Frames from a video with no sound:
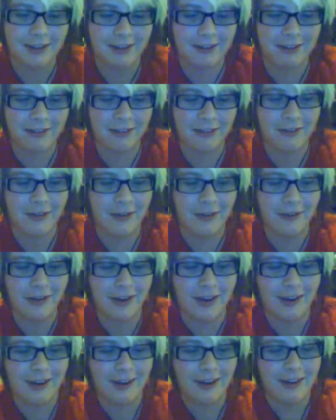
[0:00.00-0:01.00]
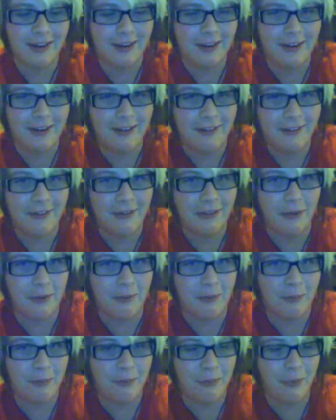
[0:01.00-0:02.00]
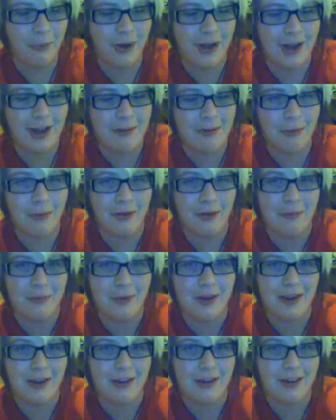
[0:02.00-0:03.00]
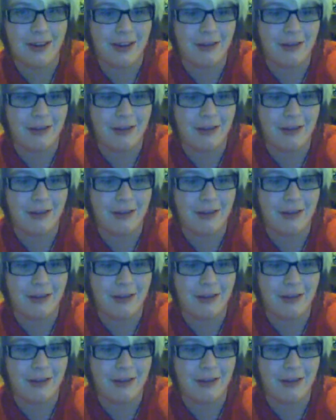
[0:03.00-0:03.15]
just from going from point A to point B.